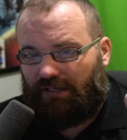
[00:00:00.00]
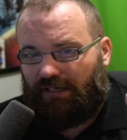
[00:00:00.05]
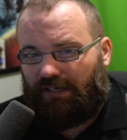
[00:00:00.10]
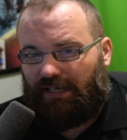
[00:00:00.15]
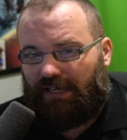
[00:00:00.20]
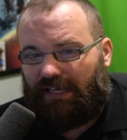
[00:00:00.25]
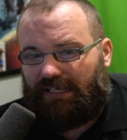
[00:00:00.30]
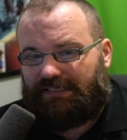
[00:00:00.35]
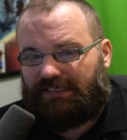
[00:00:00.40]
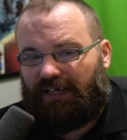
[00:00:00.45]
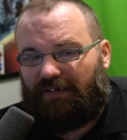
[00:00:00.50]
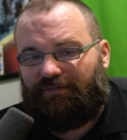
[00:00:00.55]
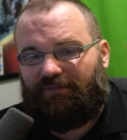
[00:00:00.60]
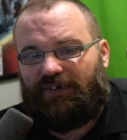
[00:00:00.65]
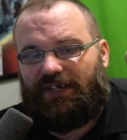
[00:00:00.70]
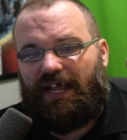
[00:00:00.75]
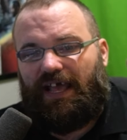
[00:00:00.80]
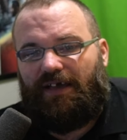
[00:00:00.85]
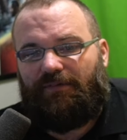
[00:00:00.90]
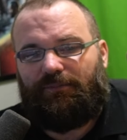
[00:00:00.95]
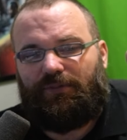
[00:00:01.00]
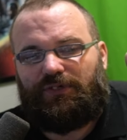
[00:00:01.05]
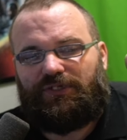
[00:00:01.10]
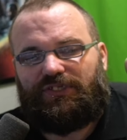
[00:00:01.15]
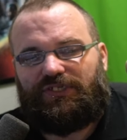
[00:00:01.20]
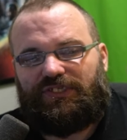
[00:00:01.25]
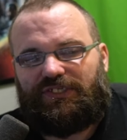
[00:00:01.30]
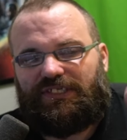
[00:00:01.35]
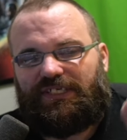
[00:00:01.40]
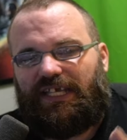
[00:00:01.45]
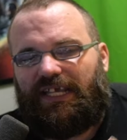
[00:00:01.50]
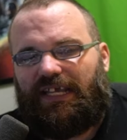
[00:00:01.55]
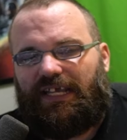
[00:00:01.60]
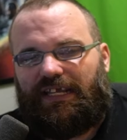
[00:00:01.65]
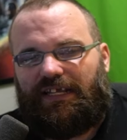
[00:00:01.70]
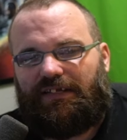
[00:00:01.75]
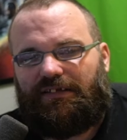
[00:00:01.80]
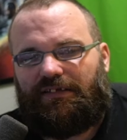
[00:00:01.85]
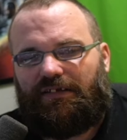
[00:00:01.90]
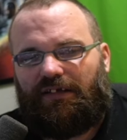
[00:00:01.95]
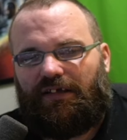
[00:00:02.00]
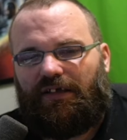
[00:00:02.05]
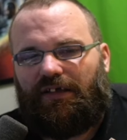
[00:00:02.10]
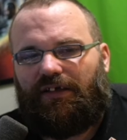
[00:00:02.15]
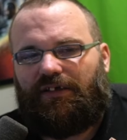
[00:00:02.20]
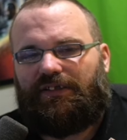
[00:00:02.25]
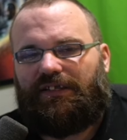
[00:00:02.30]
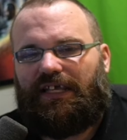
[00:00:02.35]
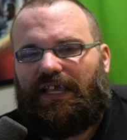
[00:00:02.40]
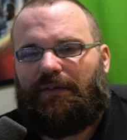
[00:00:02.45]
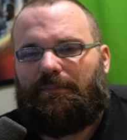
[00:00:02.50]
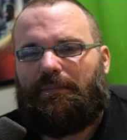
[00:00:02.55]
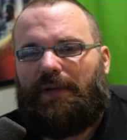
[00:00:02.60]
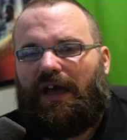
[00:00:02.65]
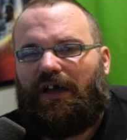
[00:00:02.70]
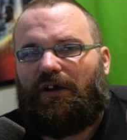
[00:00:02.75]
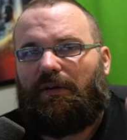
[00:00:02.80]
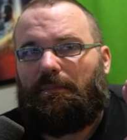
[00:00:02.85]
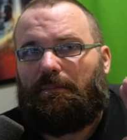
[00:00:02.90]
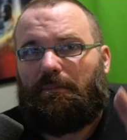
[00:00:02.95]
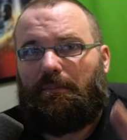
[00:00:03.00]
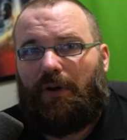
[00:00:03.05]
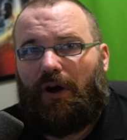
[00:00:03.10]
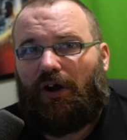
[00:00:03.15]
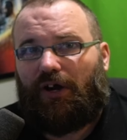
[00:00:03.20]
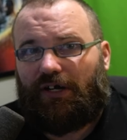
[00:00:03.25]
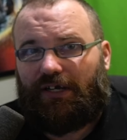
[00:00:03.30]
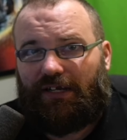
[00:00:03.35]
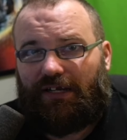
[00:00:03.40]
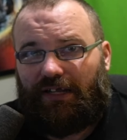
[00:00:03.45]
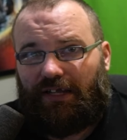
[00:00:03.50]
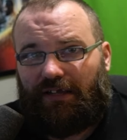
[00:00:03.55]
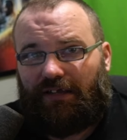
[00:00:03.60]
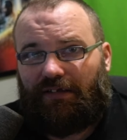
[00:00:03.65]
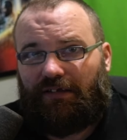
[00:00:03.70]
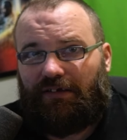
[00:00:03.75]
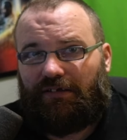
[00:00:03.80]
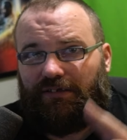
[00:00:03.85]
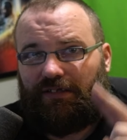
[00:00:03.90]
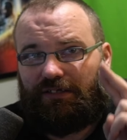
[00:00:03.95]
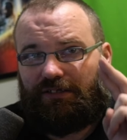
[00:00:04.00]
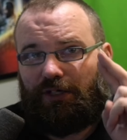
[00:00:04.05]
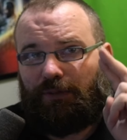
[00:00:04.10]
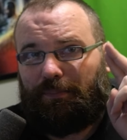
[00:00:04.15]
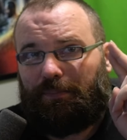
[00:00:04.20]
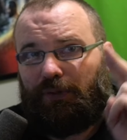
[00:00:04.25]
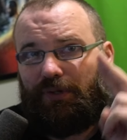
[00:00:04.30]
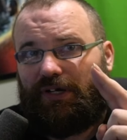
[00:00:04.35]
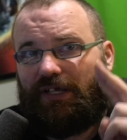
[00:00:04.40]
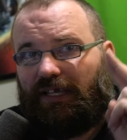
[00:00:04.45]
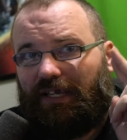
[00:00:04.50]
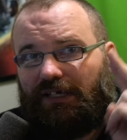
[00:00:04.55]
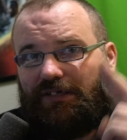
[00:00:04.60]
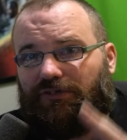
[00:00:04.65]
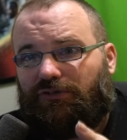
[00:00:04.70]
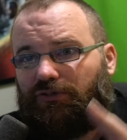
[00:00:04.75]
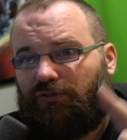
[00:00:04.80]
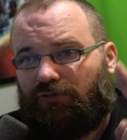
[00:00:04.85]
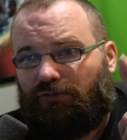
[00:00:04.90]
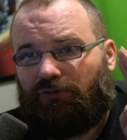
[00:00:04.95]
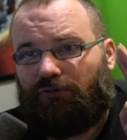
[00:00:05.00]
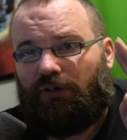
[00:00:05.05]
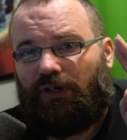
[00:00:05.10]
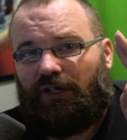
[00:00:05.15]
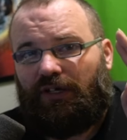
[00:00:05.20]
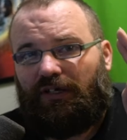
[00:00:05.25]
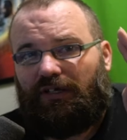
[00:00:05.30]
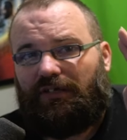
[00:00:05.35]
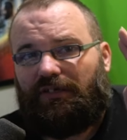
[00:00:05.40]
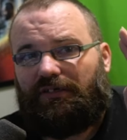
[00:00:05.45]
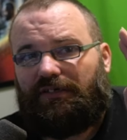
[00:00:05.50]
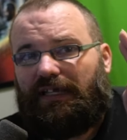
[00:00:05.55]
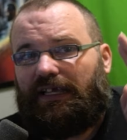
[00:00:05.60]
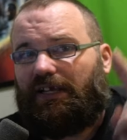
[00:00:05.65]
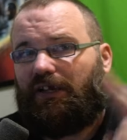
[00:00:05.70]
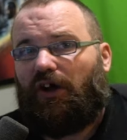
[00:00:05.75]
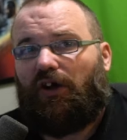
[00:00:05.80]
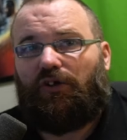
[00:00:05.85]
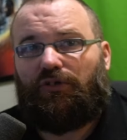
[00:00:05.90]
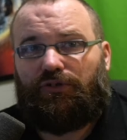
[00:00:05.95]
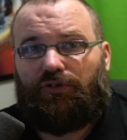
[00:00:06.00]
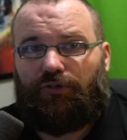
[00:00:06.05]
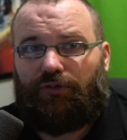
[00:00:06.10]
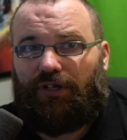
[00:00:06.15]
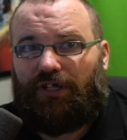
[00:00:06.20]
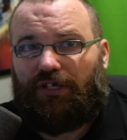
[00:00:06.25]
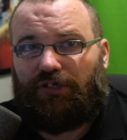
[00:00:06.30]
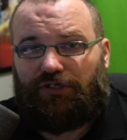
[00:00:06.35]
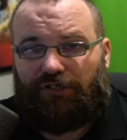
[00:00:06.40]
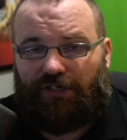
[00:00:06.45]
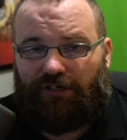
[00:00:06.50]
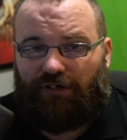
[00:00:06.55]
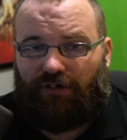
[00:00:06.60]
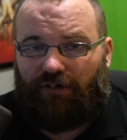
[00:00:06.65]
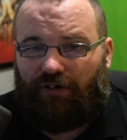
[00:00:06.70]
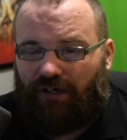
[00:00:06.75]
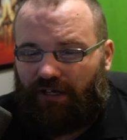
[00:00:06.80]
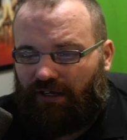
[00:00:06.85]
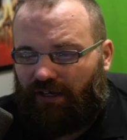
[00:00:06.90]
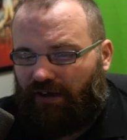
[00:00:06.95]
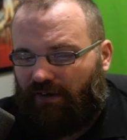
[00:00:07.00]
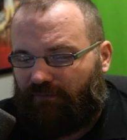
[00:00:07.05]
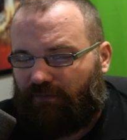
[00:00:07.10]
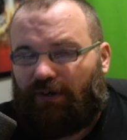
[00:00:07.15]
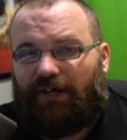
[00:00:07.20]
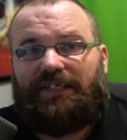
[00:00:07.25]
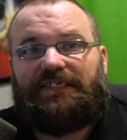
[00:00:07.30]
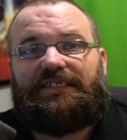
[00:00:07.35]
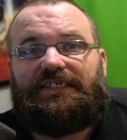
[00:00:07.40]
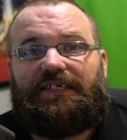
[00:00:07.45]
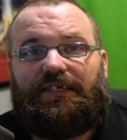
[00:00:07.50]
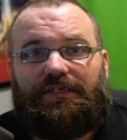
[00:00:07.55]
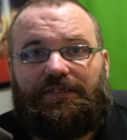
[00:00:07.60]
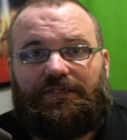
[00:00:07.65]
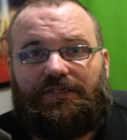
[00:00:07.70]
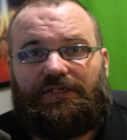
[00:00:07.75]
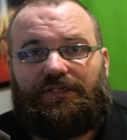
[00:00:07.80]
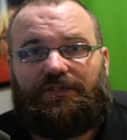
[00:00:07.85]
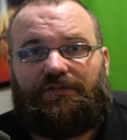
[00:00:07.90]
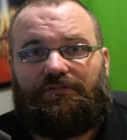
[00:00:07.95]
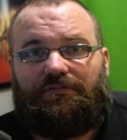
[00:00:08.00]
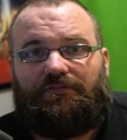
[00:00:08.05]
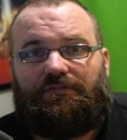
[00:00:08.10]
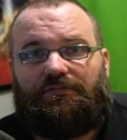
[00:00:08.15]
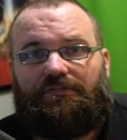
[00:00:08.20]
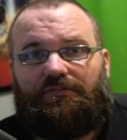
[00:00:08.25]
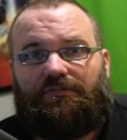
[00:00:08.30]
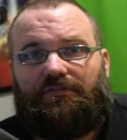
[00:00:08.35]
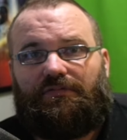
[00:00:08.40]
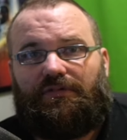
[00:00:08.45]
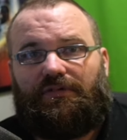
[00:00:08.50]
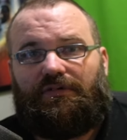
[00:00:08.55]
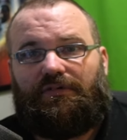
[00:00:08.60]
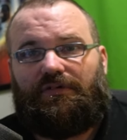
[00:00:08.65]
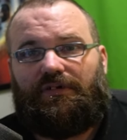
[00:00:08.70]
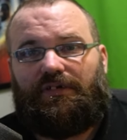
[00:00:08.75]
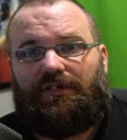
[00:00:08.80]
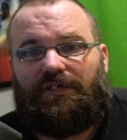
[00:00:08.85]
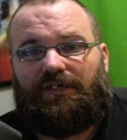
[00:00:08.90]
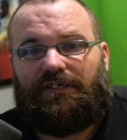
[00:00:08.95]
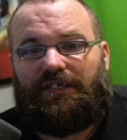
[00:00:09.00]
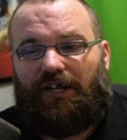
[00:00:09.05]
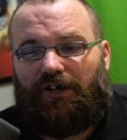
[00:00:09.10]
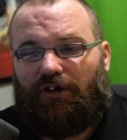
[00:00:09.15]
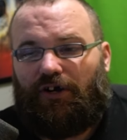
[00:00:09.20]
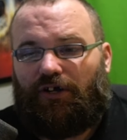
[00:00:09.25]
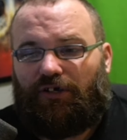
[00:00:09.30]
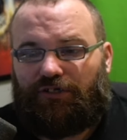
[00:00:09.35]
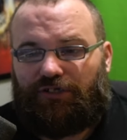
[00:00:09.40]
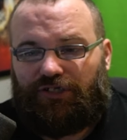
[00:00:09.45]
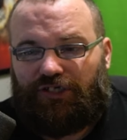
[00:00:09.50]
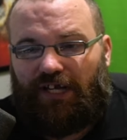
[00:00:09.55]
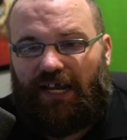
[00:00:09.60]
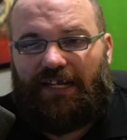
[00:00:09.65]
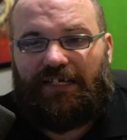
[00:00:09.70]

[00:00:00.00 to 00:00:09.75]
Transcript: is I've never seen the amount of marketing that they're putting into in Call of Duty in general. For instance, they're on Shay,